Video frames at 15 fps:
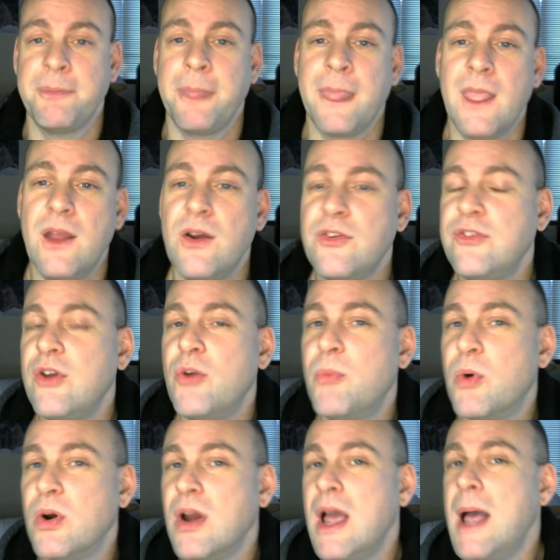There is no
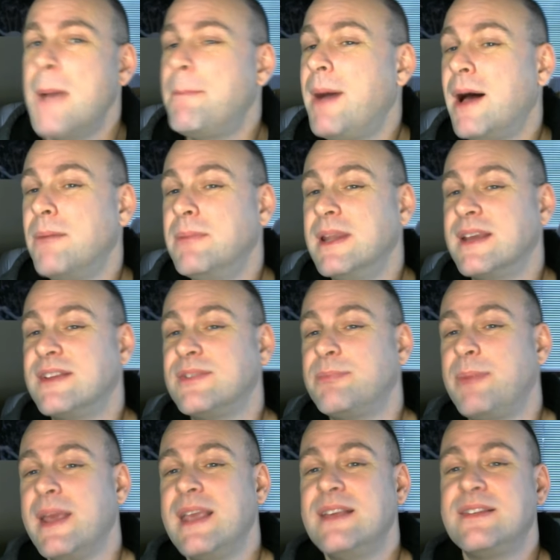more public
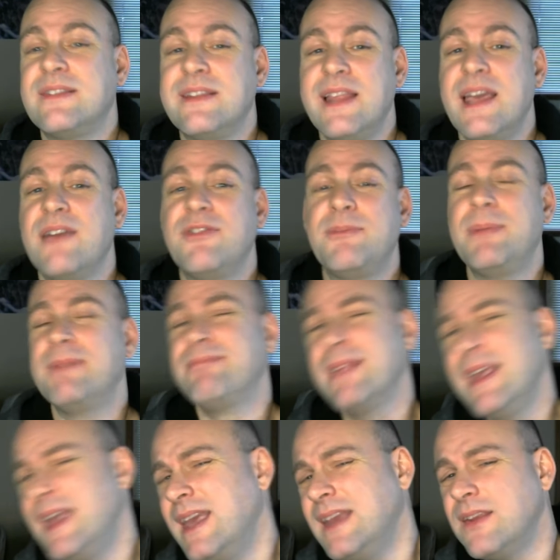space left, but
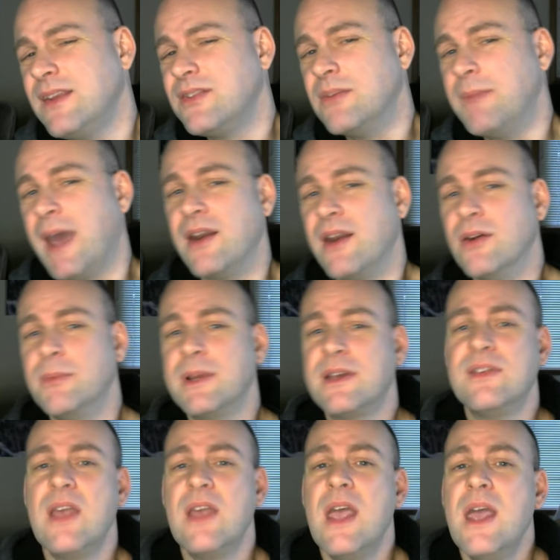it doesn't matter
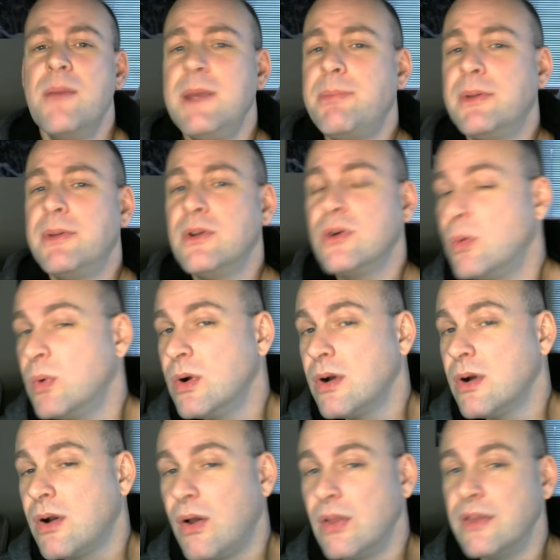because people are at
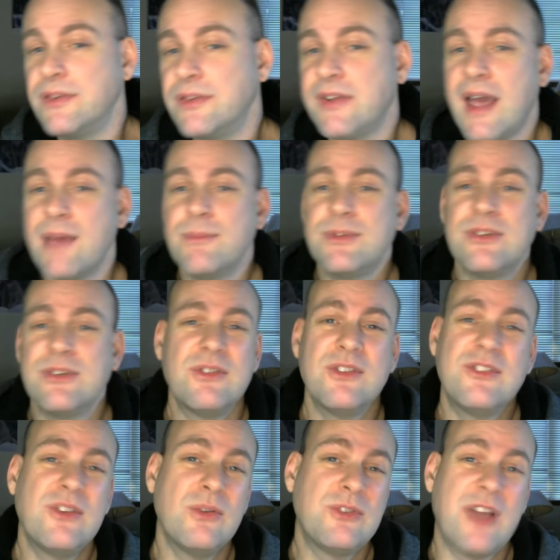work all the time, so
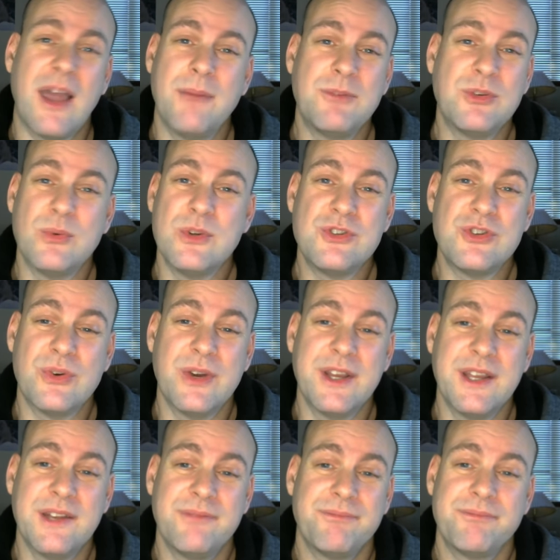there's no time to enjoy
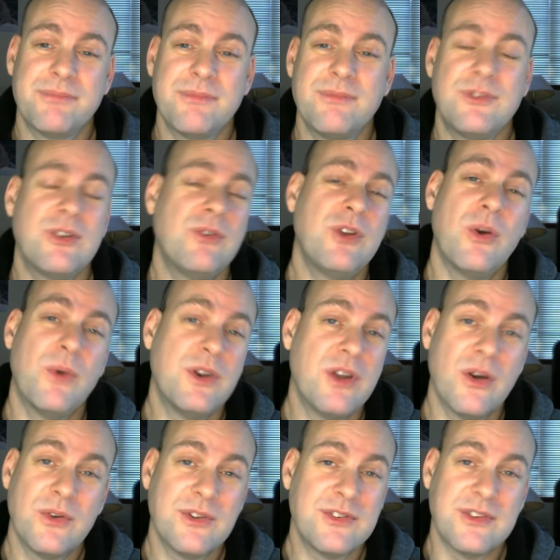it, so no one
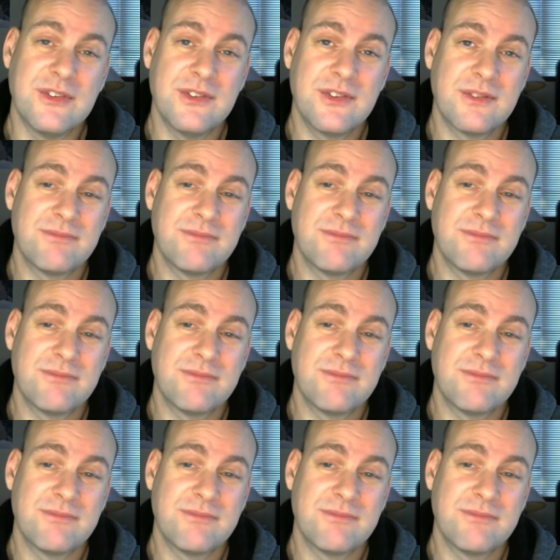notices.